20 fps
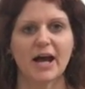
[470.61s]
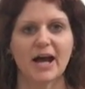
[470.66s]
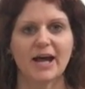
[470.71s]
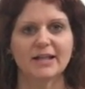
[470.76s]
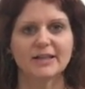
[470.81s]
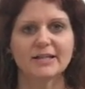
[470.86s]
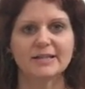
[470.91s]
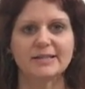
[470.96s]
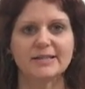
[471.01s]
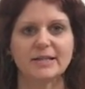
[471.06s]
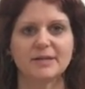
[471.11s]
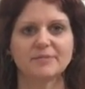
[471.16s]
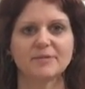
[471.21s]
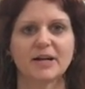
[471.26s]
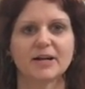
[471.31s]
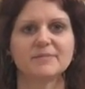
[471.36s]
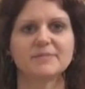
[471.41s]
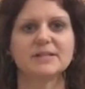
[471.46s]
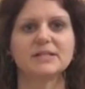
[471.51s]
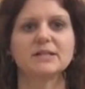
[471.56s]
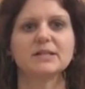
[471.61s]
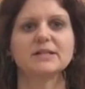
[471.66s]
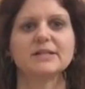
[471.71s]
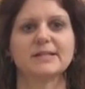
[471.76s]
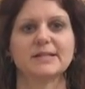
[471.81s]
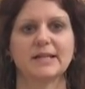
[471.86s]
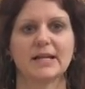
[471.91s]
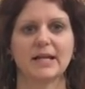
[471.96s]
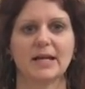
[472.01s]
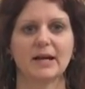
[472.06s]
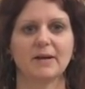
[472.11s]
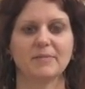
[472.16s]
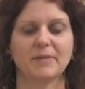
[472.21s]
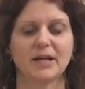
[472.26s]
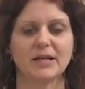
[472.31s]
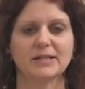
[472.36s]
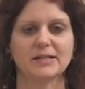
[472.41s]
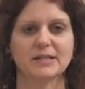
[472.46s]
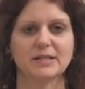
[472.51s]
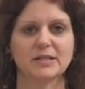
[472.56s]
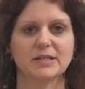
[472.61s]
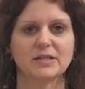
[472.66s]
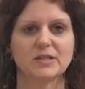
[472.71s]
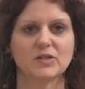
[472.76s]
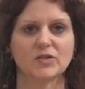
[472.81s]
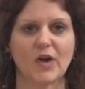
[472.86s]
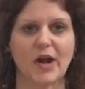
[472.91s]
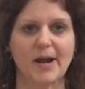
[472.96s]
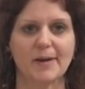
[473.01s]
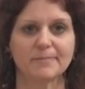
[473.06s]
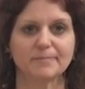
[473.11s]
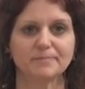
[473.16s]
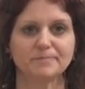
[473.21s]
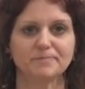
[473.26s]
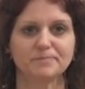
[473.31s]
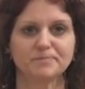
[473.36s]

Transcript: at the same time still sitting up nice and straight.